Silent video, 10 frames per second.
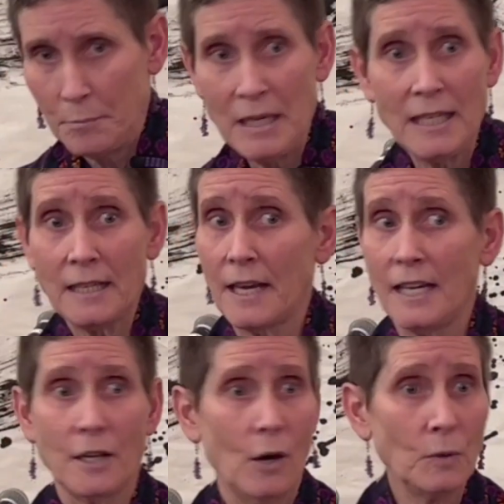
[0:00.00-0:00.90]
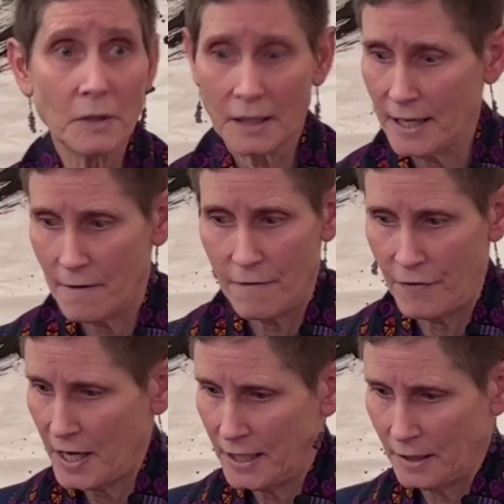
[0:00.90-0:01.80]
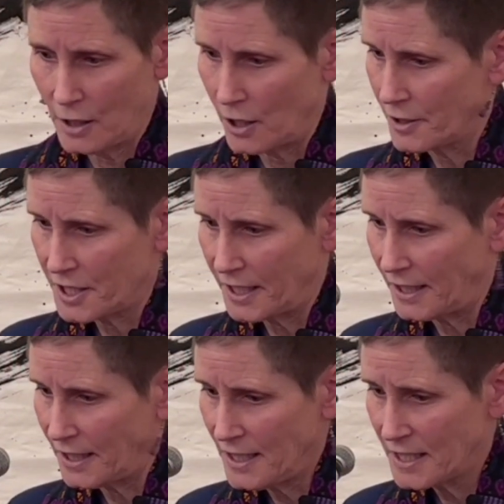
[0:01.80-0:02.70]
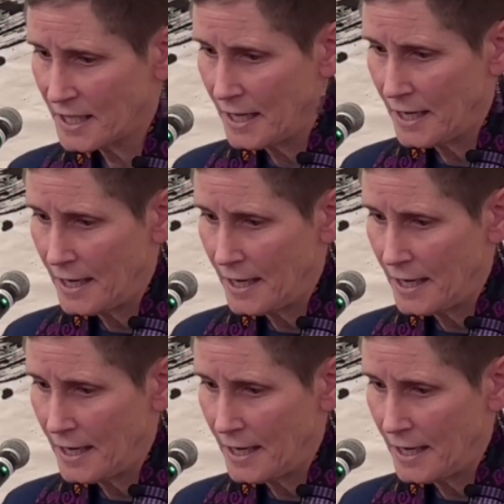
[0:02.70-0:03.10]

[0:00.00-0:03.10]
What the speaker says: meaning they don't live in large cities,